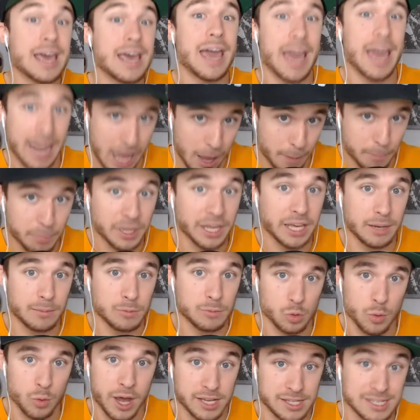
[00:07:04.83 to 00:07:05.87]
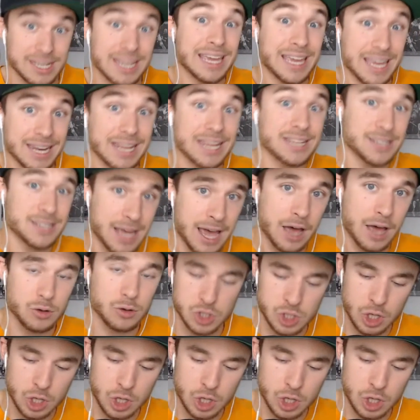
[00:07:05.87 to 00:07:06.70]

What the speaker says: and outplayed him twice in his house.